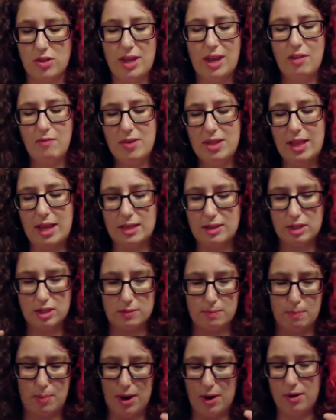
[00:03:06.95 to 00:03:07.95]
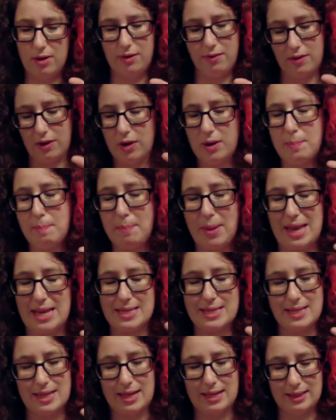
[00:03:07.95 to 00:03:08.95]
they give me like this very very
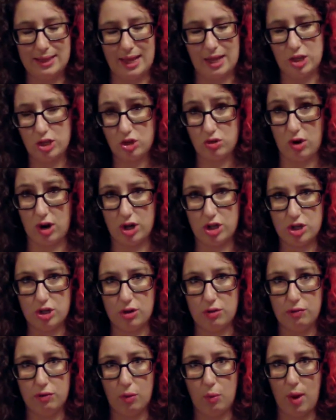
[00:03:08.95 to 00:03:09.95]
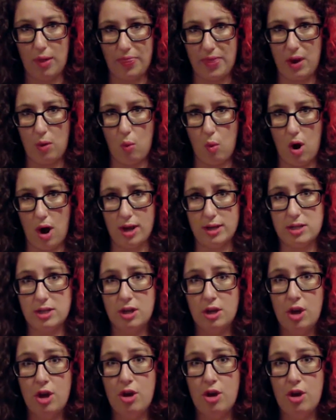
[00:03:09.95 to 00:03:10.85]
basic like structure for what they want